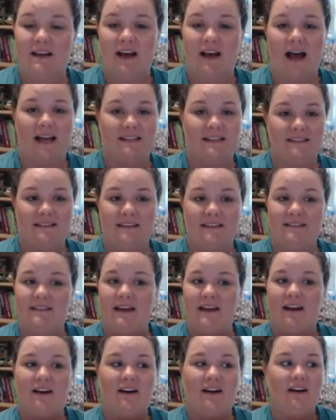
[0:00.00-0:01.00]
I sit
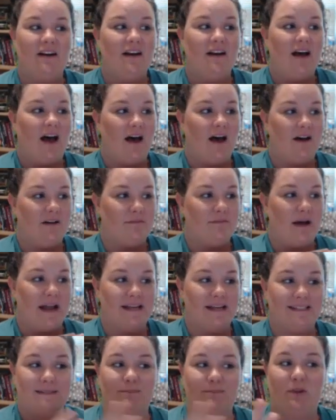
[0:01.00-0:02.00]
there, I
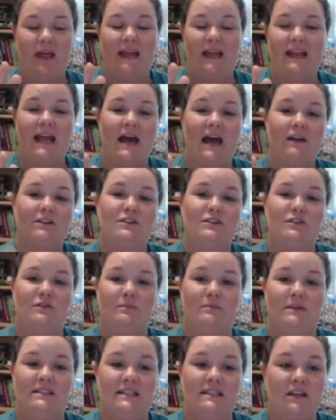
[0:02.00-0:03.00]
explain how to do the
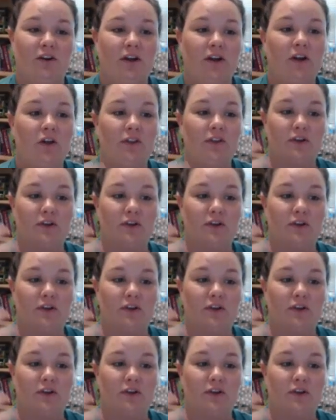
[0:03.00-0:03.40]
material.